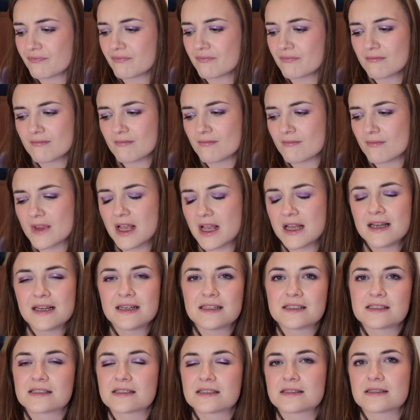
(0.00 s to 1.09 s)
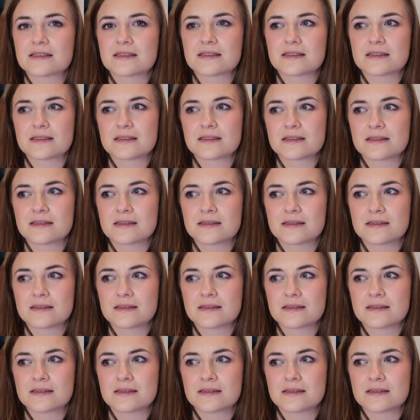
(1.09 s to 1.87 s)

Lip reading: Nothing is said.